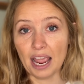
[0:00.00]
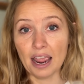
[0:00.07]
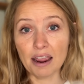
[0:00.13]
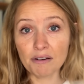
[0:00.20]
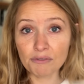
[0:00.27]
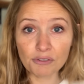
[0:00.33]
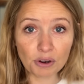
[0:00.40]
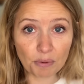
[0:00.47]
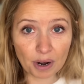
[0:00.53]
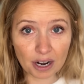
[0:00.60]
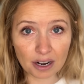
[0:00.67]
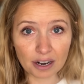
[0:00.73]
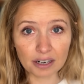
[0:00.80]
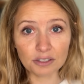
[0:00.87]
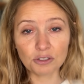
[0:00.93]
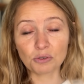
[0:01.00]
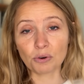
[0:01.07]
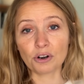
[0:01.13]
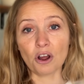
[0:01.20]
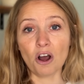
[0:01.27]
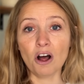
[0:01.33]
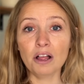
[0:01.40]
everywhere
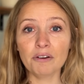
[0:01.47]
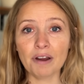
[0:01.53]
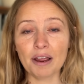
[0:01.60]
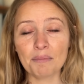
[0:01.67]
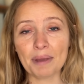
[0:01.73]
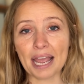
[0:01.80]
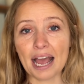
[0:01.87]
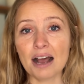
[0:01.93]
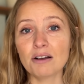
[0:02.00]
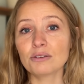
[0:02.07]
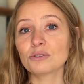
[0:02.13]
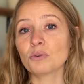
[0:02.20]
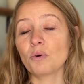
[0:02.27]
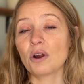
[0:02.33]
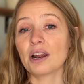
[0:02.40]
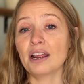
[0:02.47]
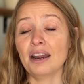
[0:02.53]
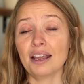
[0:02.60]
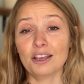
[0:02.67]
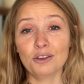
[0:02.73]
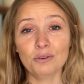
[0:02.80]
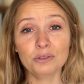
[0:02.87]
stored all around my house or in
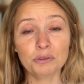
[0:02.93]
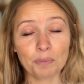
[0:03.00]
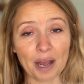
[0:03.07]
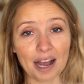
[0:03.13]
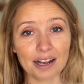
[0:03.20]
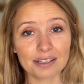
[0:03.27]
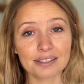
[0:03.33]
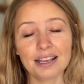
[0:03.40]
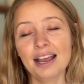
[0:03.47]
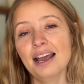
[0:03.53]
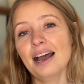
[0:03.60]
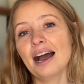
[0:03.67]
a huge box.